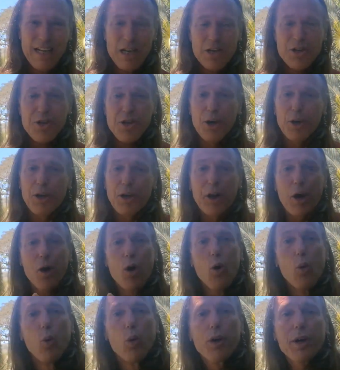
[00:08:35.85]
so, you know,
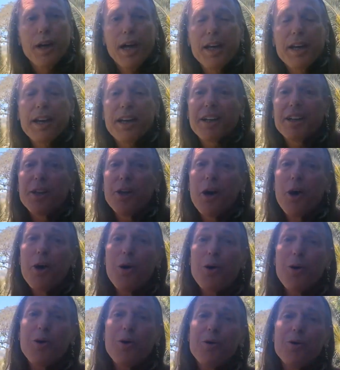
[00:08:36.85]
we're kind of
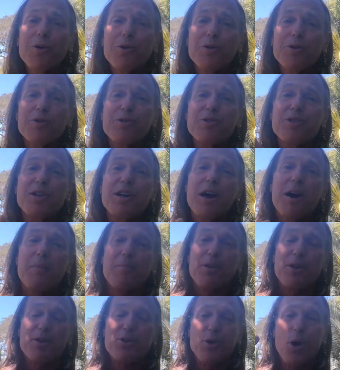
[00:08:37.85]
closing up
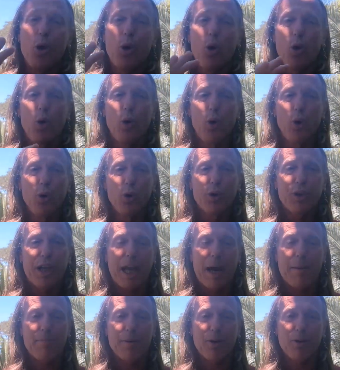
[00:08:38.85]
this old
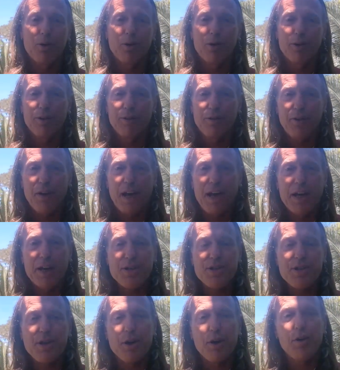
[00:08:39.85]
Capricorn
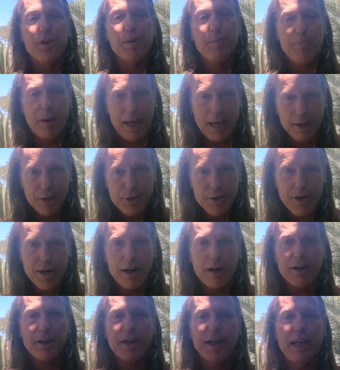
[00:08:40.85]
phase. You know, the
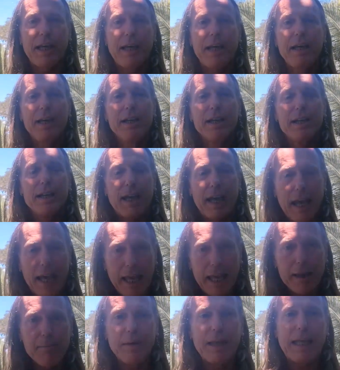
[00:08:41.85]
patriarchy
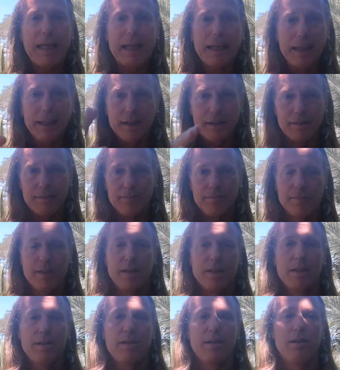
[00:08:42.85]
came in,
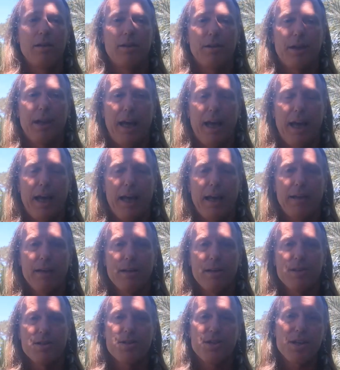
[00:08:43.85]
okay,
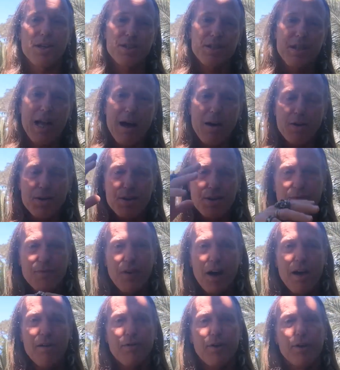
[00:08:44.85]

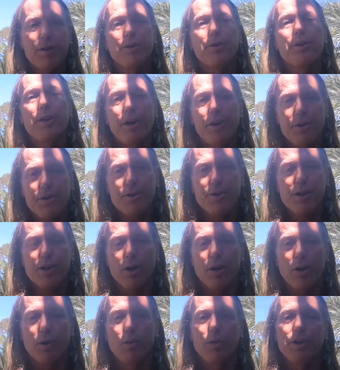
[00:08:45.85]
6,500 years
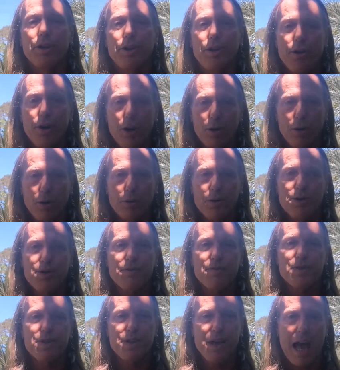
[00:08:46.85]
ago when the nodes
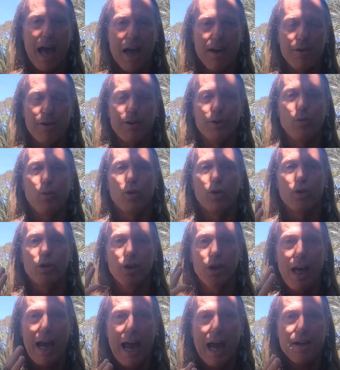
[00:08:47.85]
of Saturn were
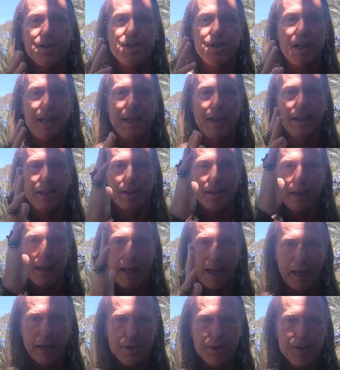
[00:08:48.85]
last in
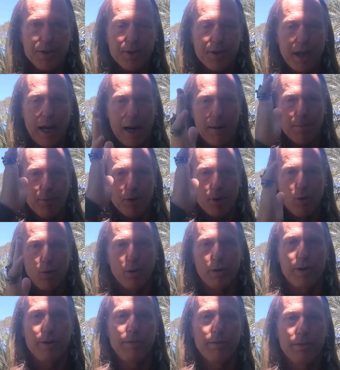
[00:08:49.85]
Cancer,
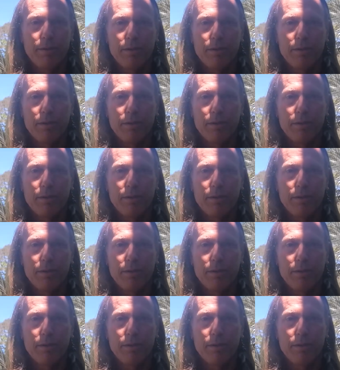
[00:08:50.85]
Capricorn.